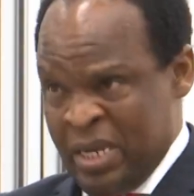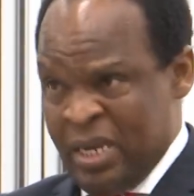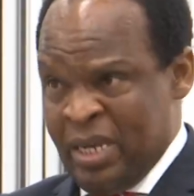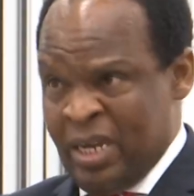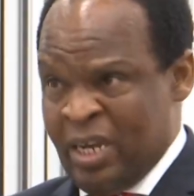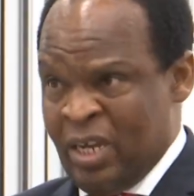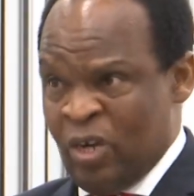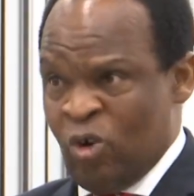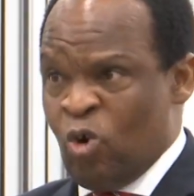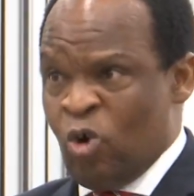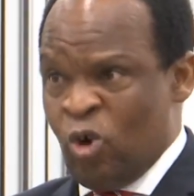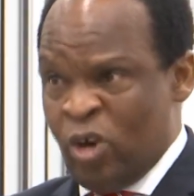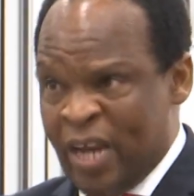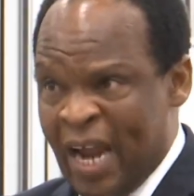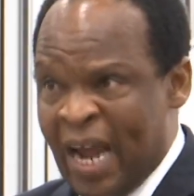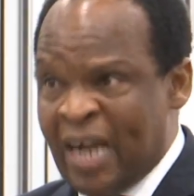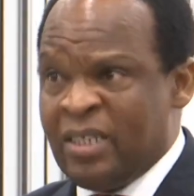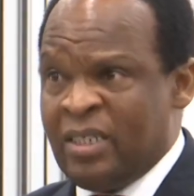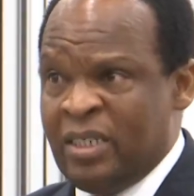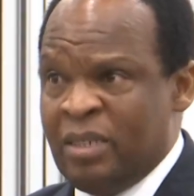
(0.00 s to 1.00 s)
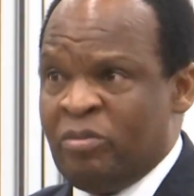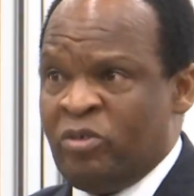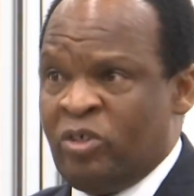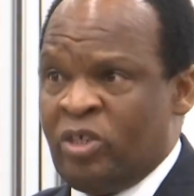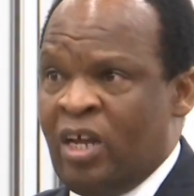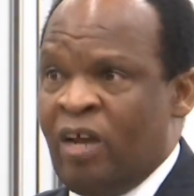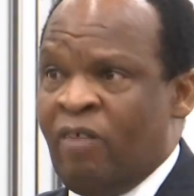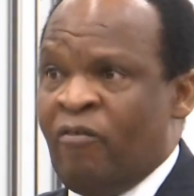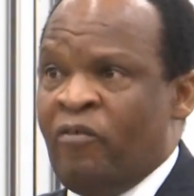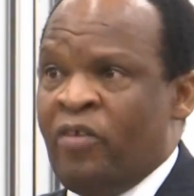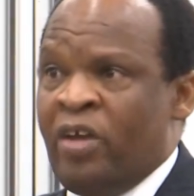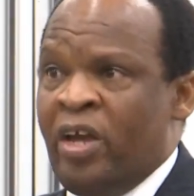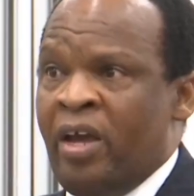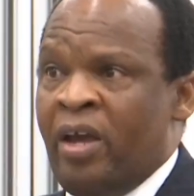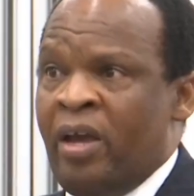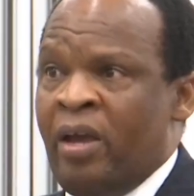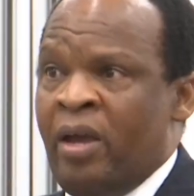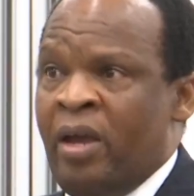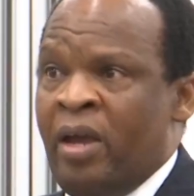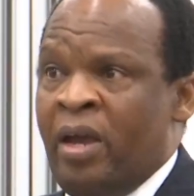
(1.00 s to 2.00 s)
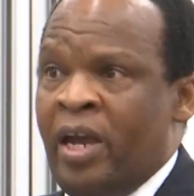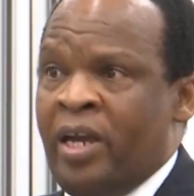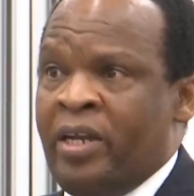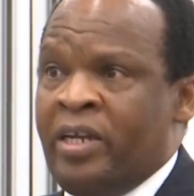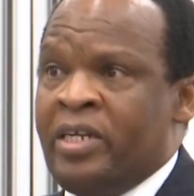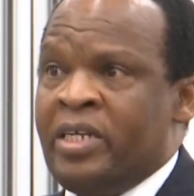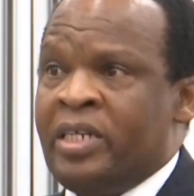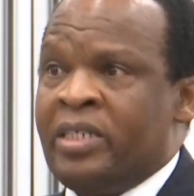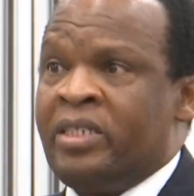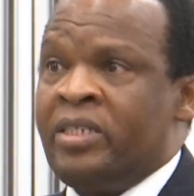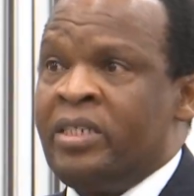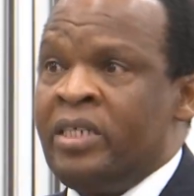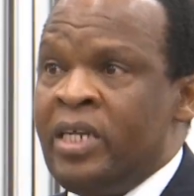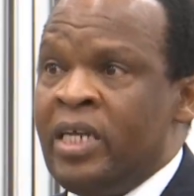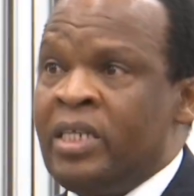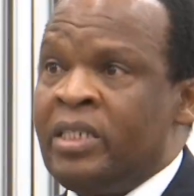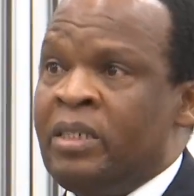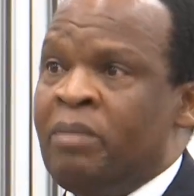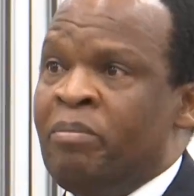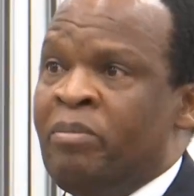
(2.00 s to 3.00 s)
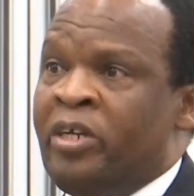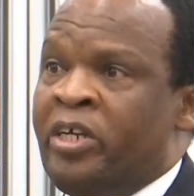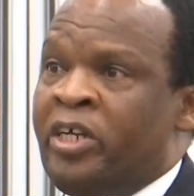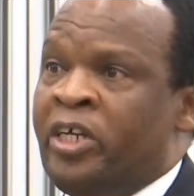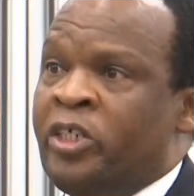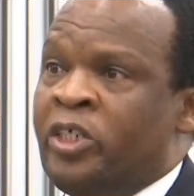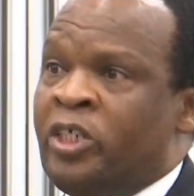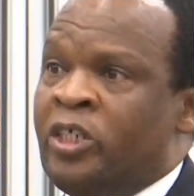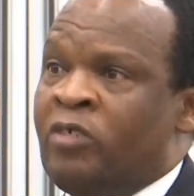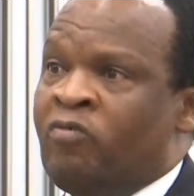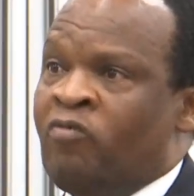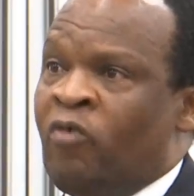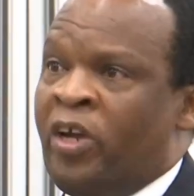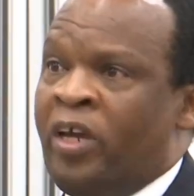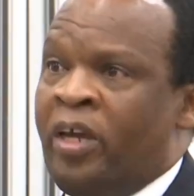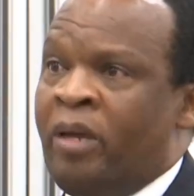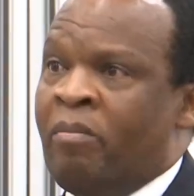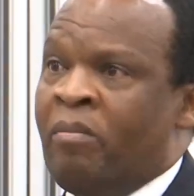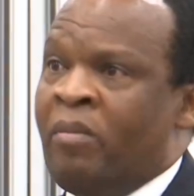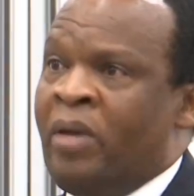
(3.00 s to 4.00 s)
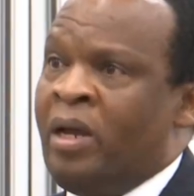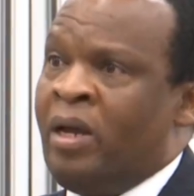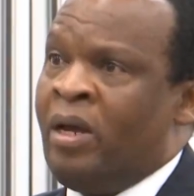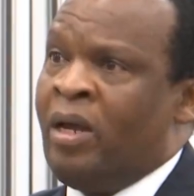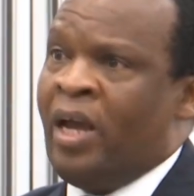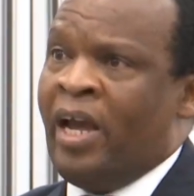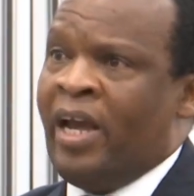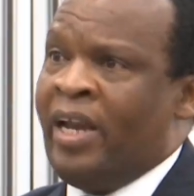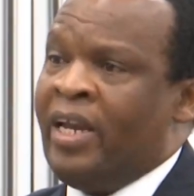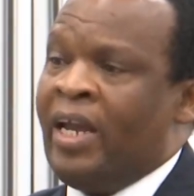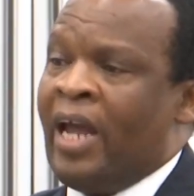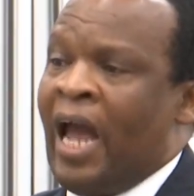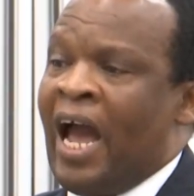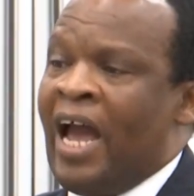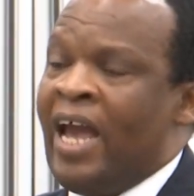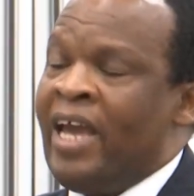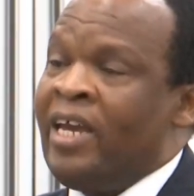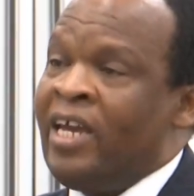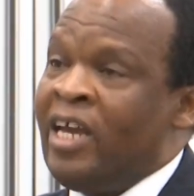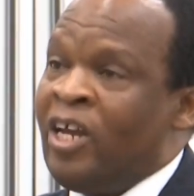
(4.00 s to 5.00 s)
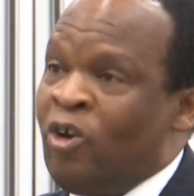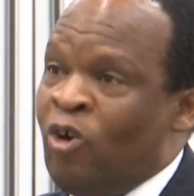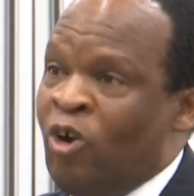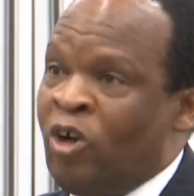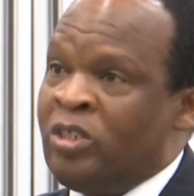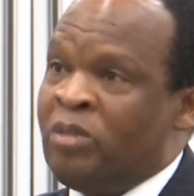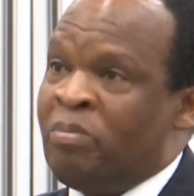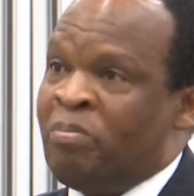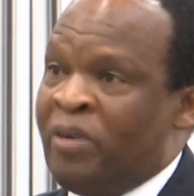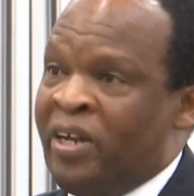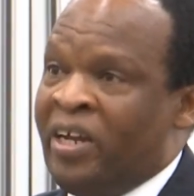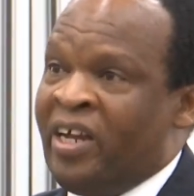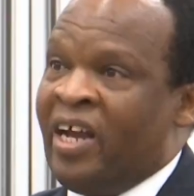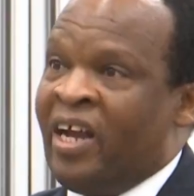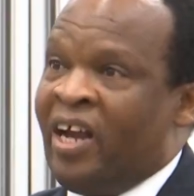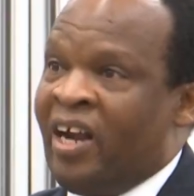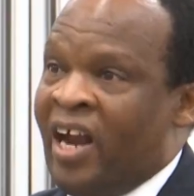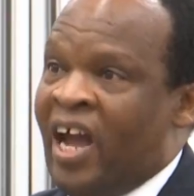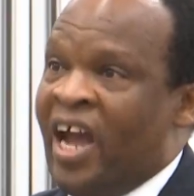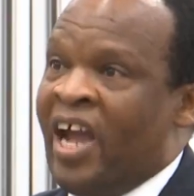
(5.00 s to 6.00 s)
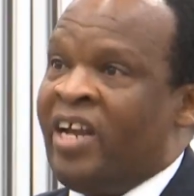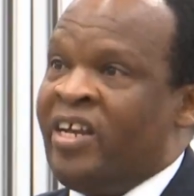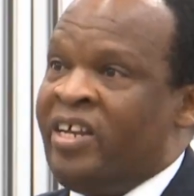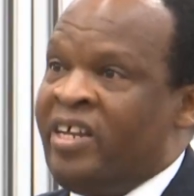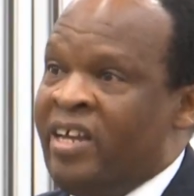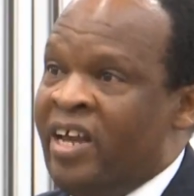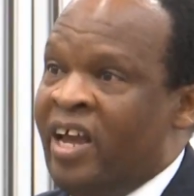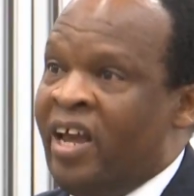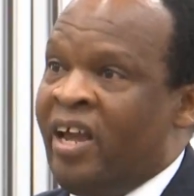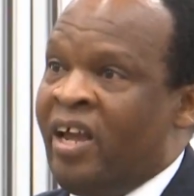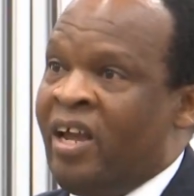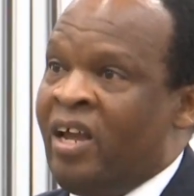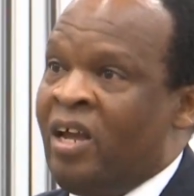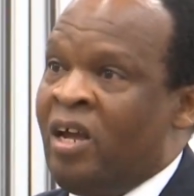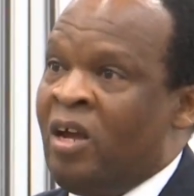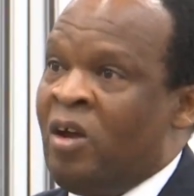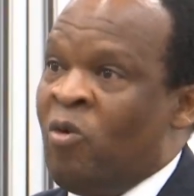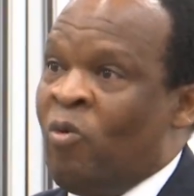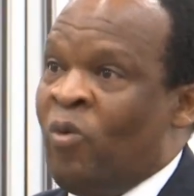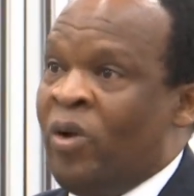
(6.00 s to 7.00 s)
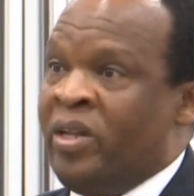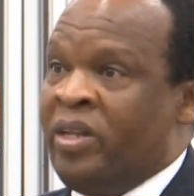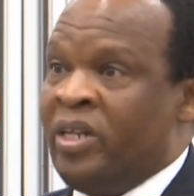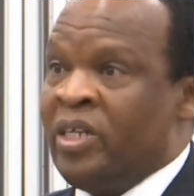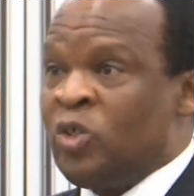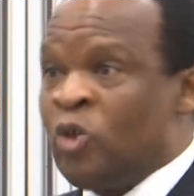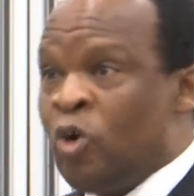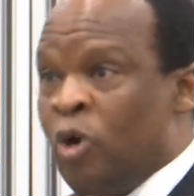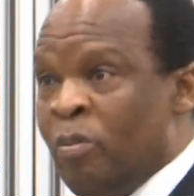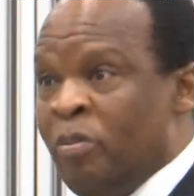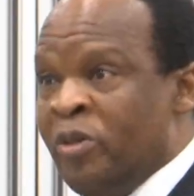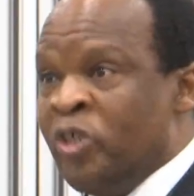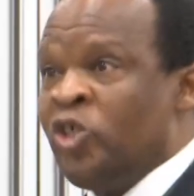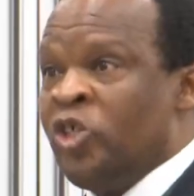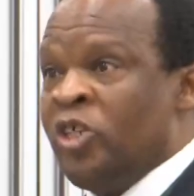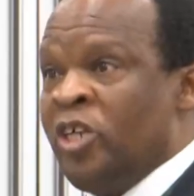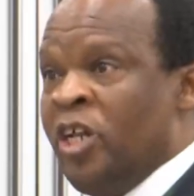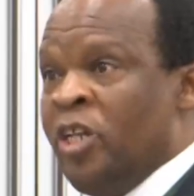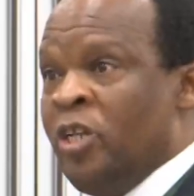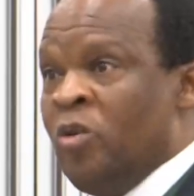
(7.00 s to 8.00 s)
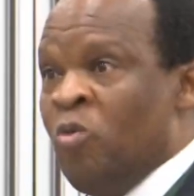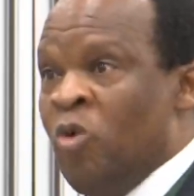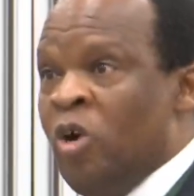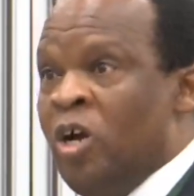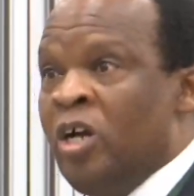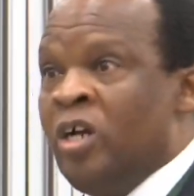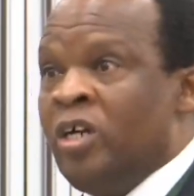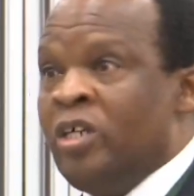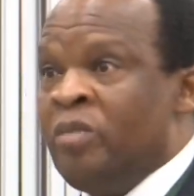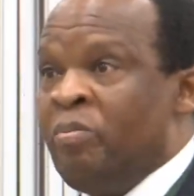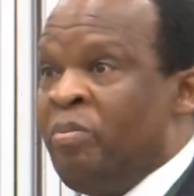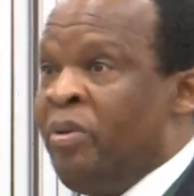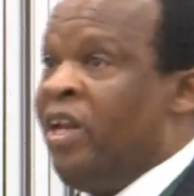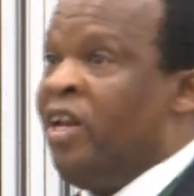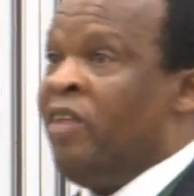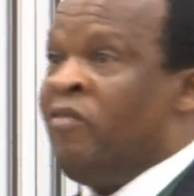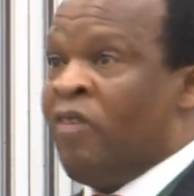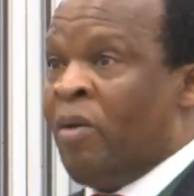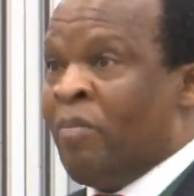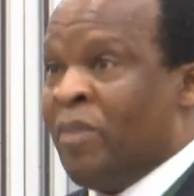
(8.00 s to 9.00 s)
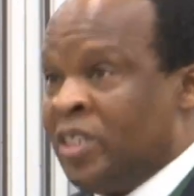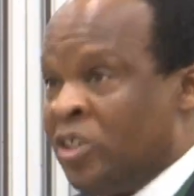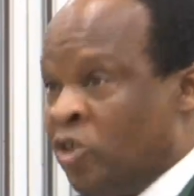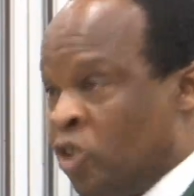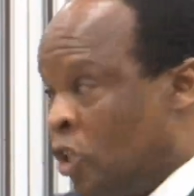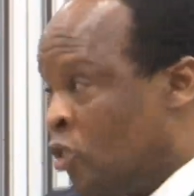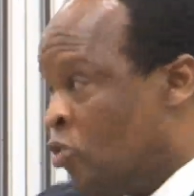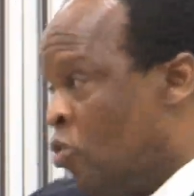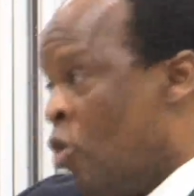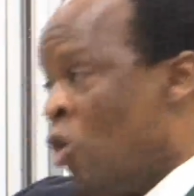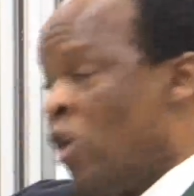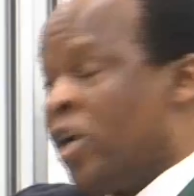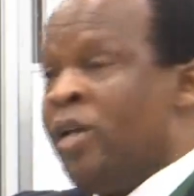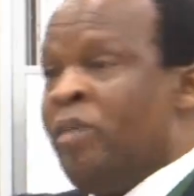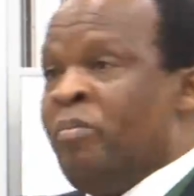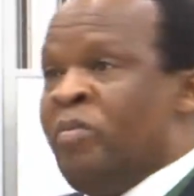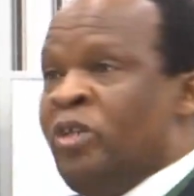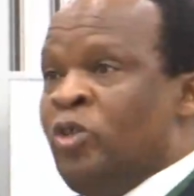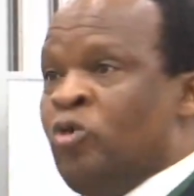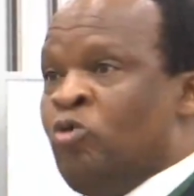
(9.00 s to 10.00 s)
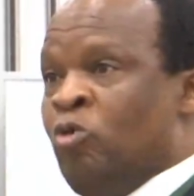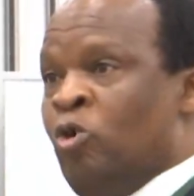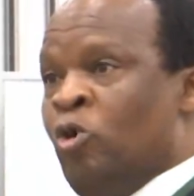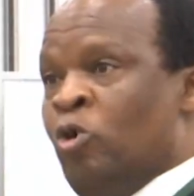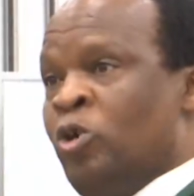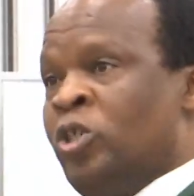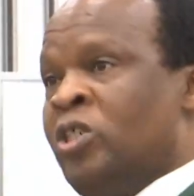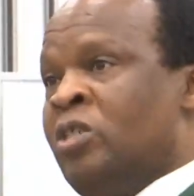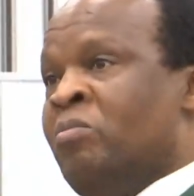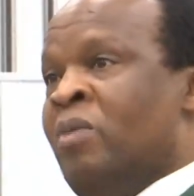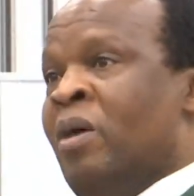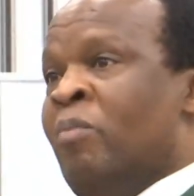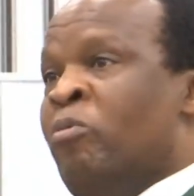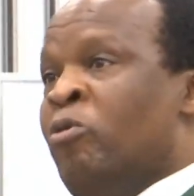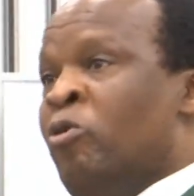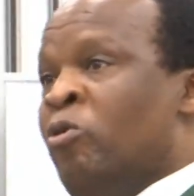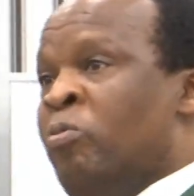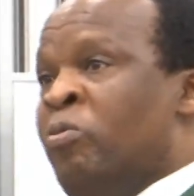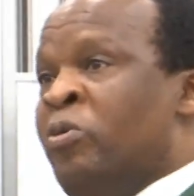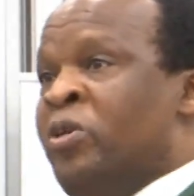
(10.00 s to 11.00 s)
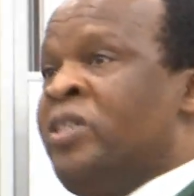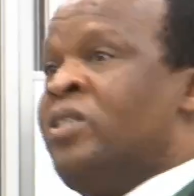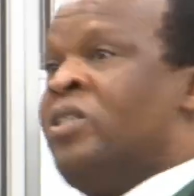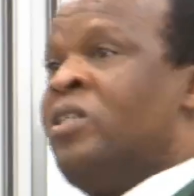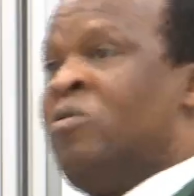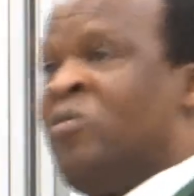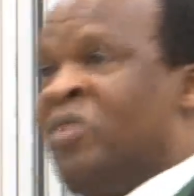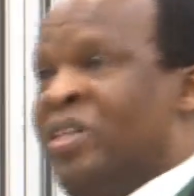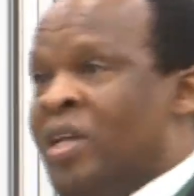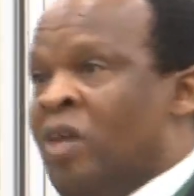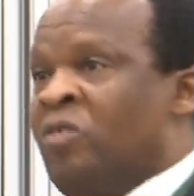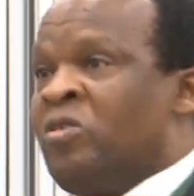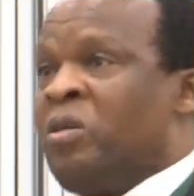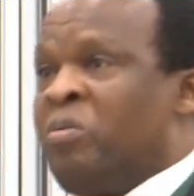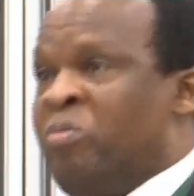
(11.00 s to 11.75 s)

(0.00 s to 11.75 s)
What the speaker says: can conduct himself here. And it has serious implications for him. And I cannot bring a client here when this commission and the world believe I must just walk him into Hoshimampuru prison without a